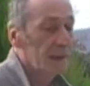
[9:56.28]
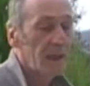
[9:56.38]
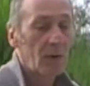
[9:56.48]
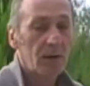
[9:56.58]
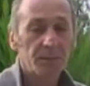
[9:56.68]
in
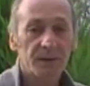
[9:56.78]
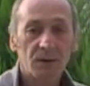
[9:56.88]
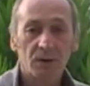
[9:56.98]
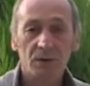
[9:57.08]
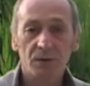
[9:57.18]
our
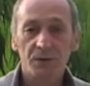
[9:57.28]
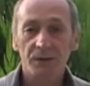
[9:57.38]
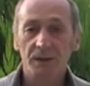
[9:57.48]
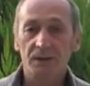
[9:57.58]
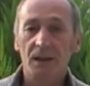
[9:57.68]
methodology,
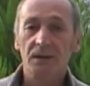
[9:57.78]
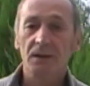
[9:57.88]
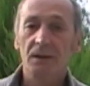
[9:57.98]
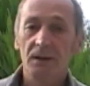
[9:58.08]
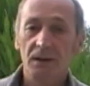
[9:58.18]
the trans
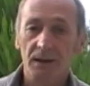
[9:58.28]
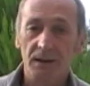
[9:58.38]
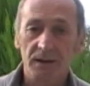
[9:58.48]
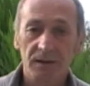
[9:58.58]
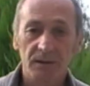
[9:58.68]
learning
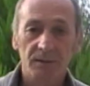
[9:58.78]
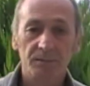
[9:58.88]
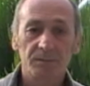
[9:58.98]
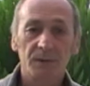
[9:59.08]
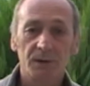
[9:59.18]

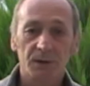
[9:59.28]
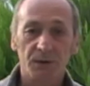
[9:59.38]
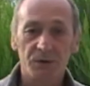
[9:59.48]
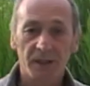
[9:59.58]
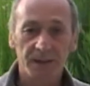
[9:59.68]

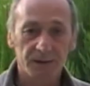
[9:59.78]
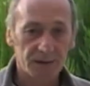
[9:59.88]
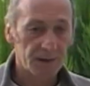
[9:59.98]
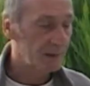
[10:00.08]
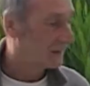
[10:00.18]
suggests